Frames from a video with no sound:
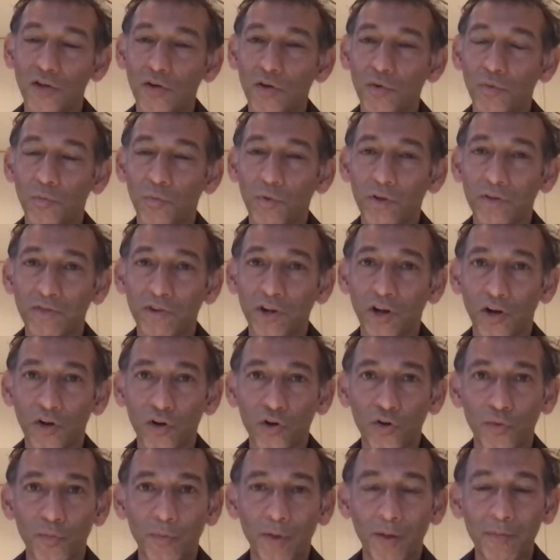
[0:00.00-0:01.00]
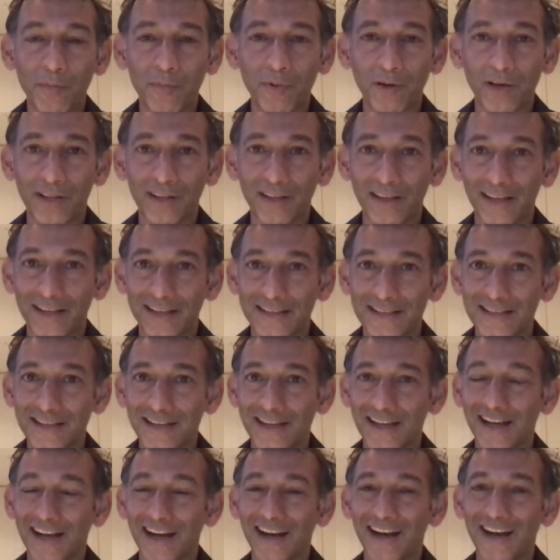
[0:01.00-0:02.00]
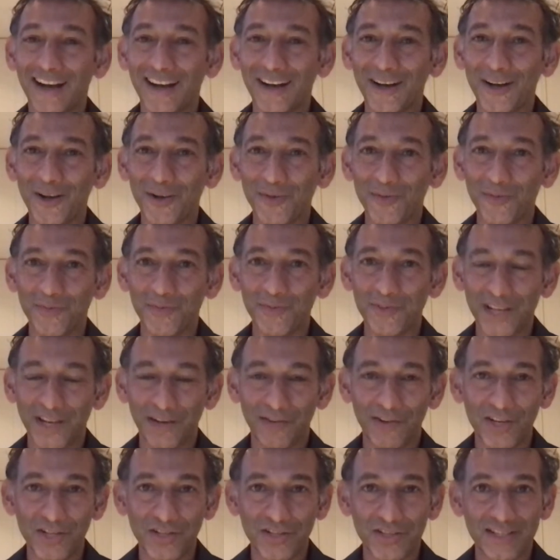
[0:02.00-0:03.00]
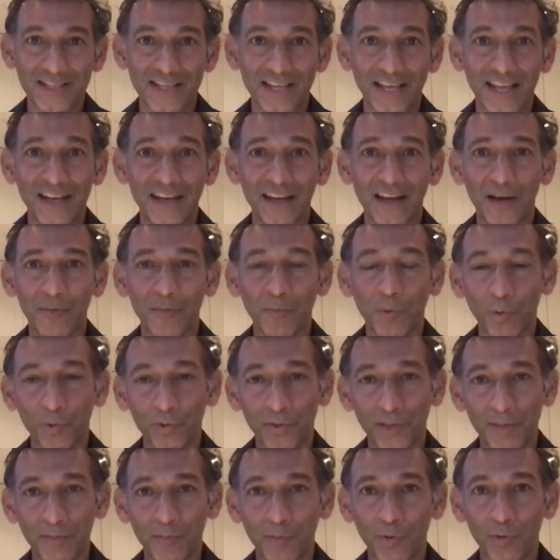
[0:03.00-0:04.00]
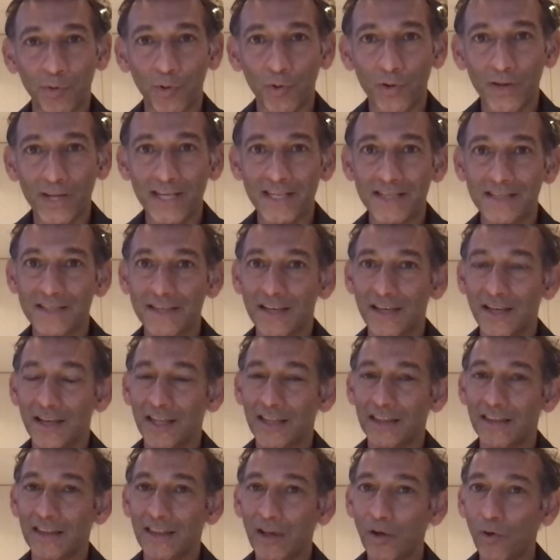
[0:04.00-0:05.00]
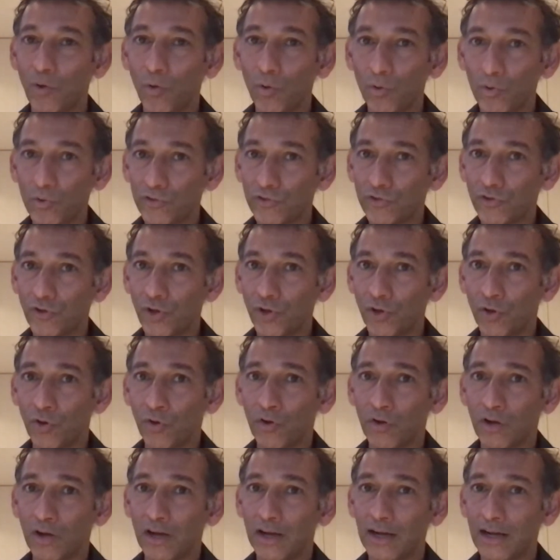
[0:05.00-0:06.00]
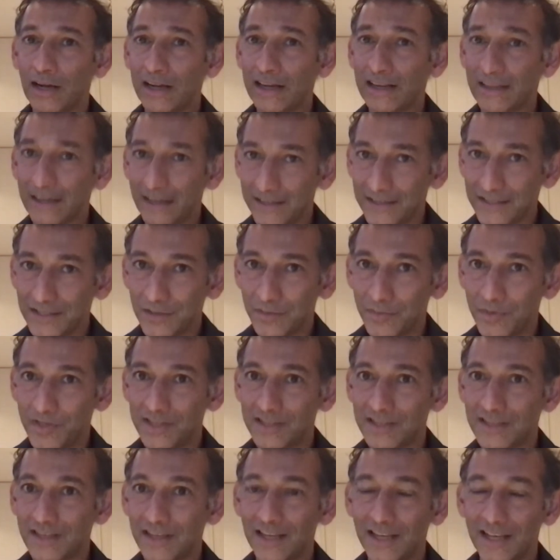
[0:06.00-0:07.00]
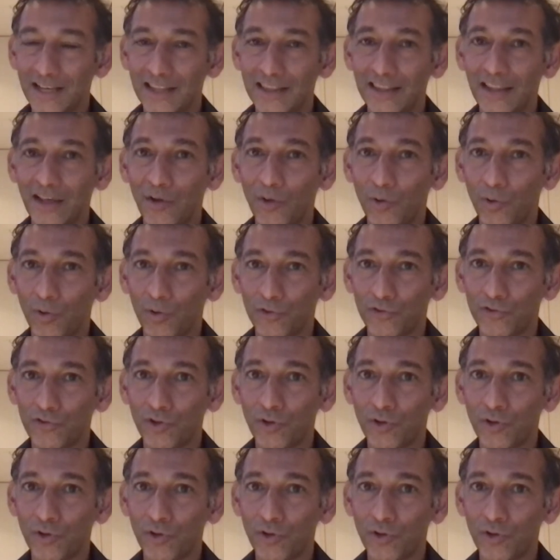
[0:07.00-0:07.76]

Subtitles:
we've got to remember that Generation Z are both employees. They're also customers. They're also